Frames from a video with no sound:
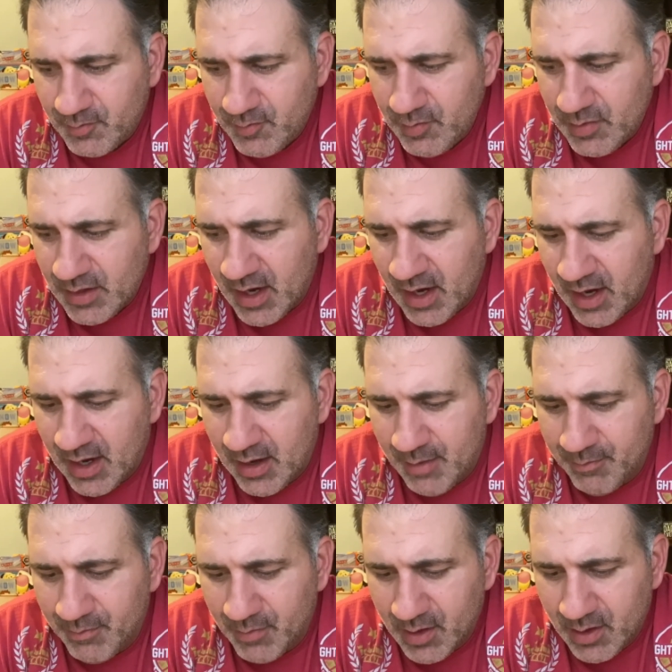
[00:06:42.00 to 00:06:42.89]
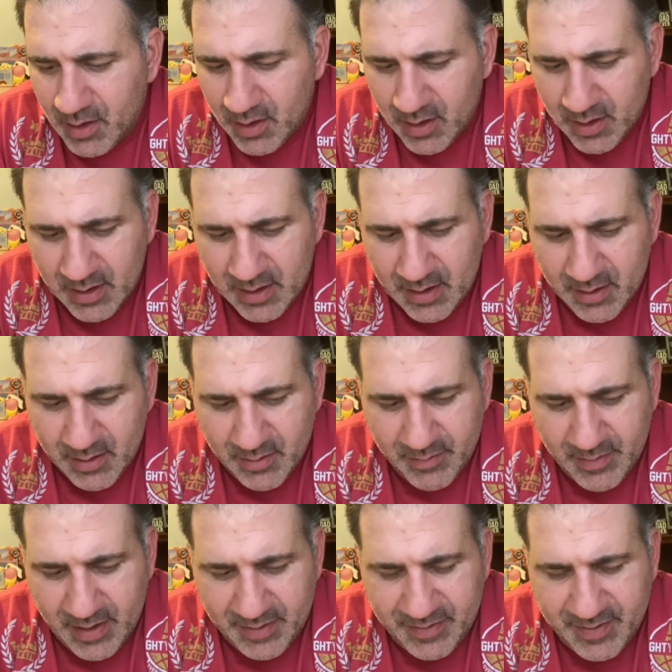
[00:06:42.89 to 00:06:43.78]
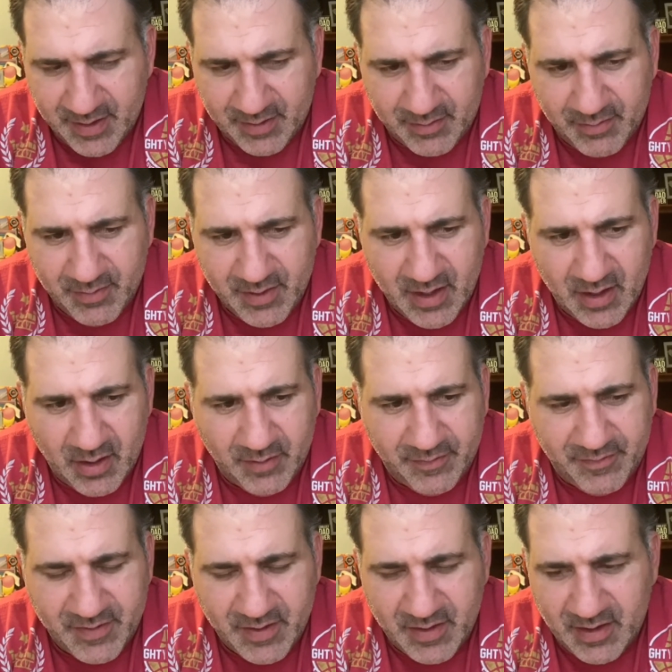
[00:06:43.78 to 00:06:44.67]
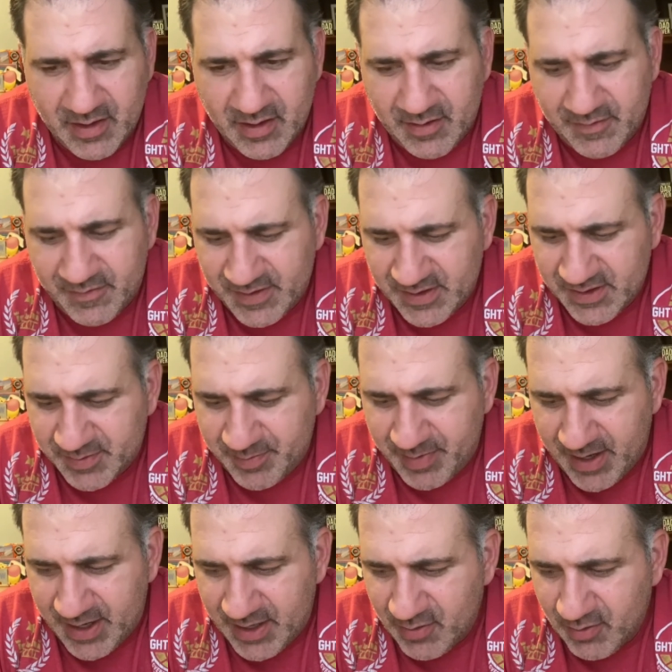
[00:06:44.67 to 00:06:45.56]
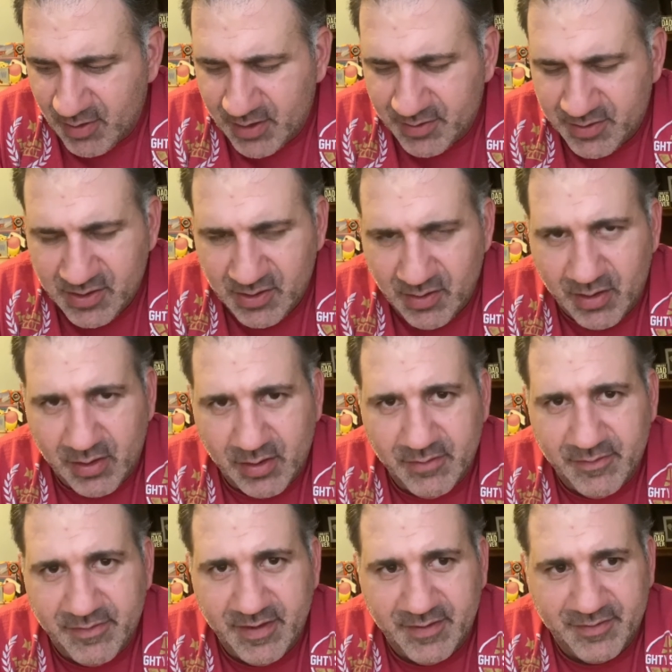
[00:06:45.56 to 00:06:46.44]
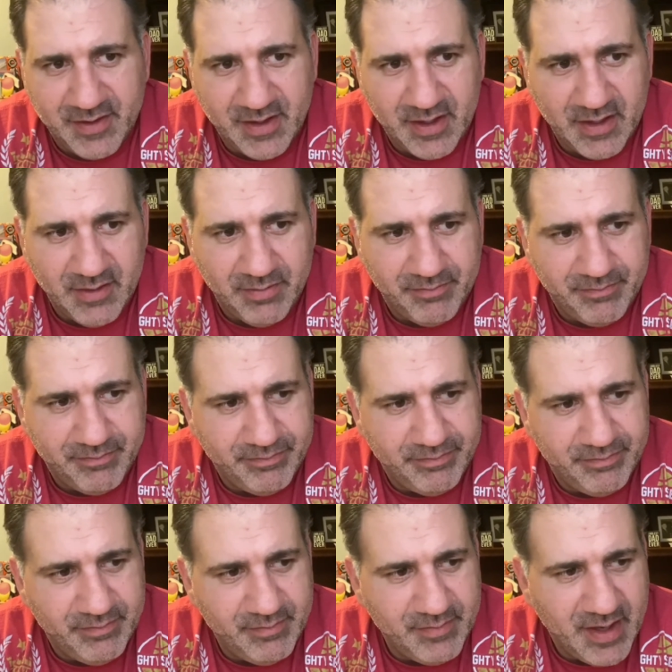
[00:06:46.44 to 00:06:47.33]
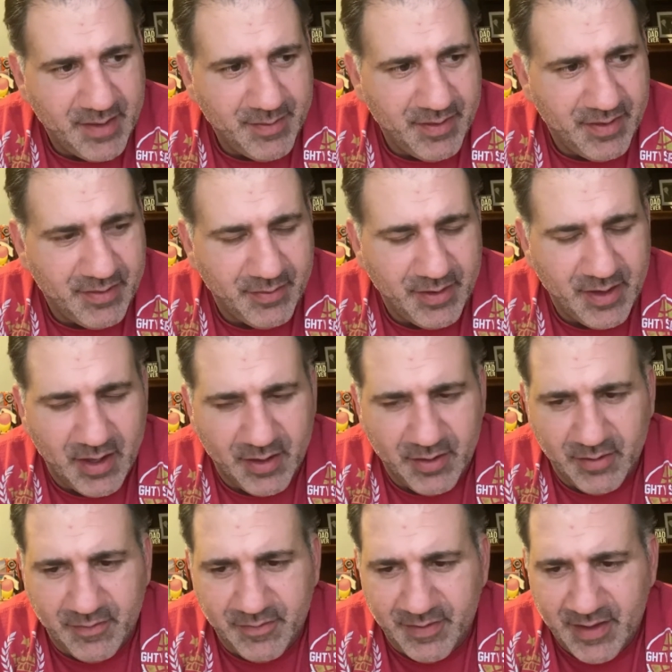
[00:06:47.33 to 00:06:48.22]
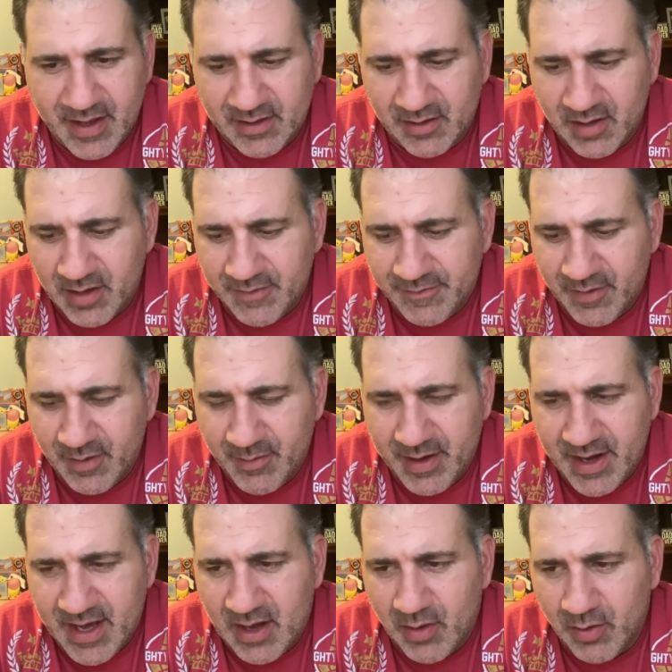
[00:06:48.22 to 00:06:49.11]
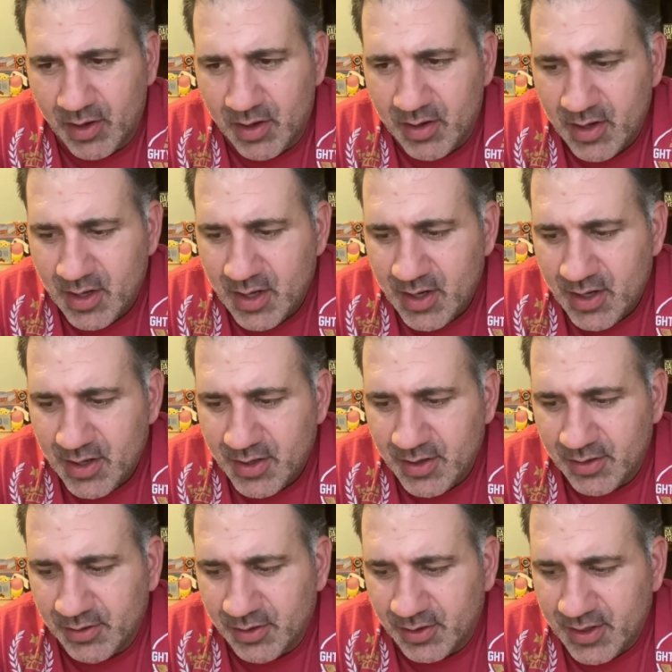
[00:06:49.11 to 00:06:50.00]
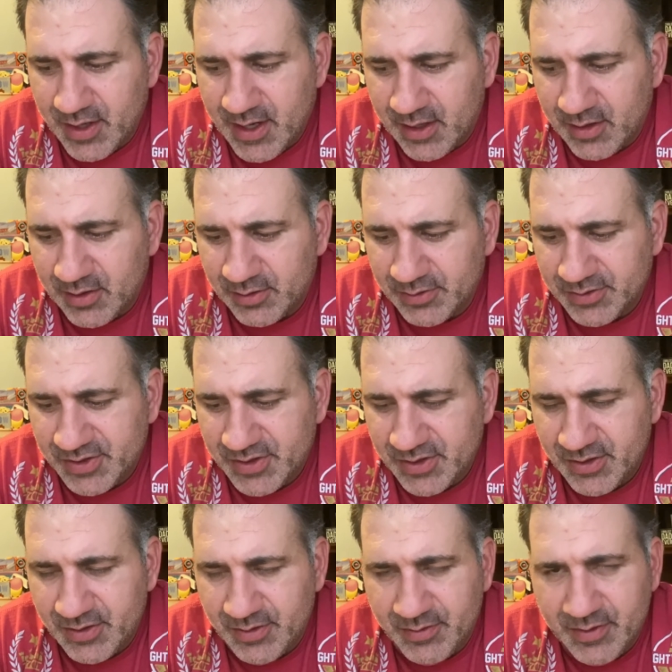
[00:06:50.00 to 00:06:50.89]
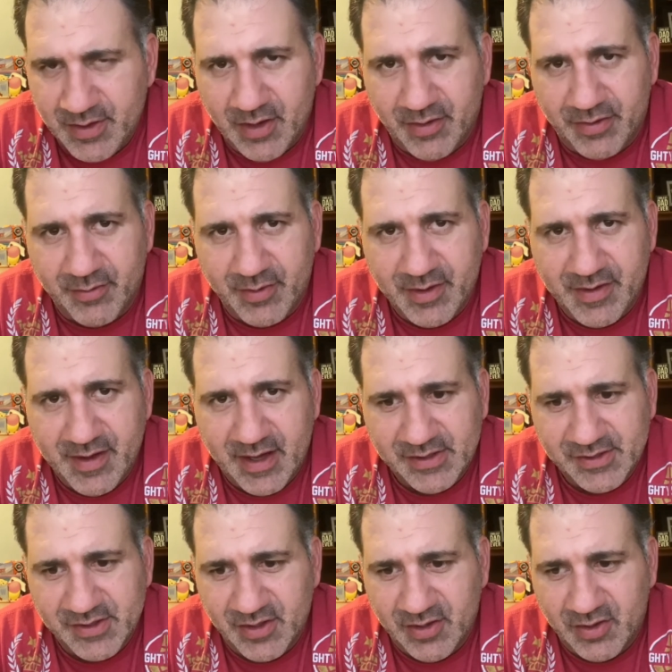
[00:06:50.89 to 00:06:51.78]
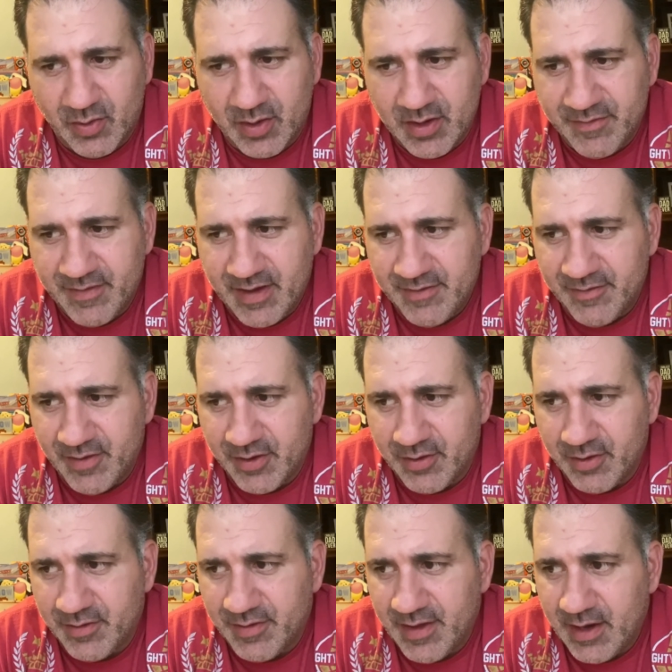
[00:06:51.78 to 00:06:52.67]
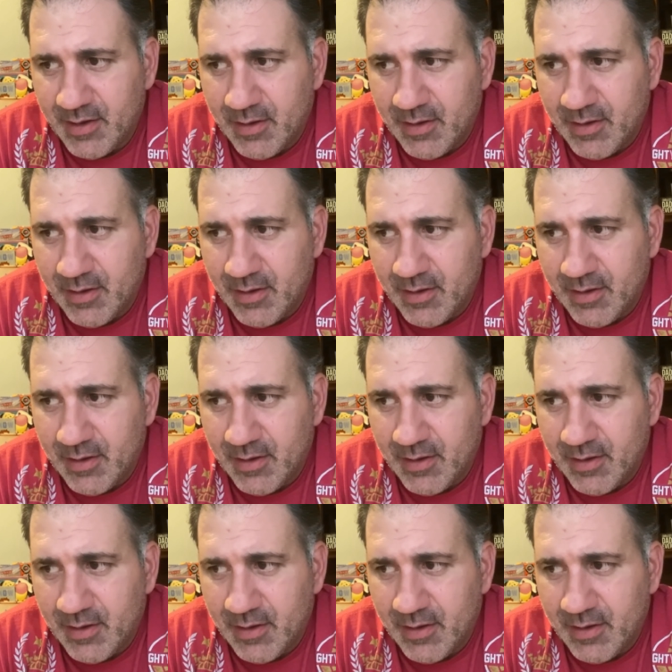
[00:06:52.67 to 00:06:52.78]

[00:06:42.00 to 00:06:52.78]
I think, if he's paid around $250, maybe $300 for that law firm an hour, you're looking at close to $3,000 to $2,500 that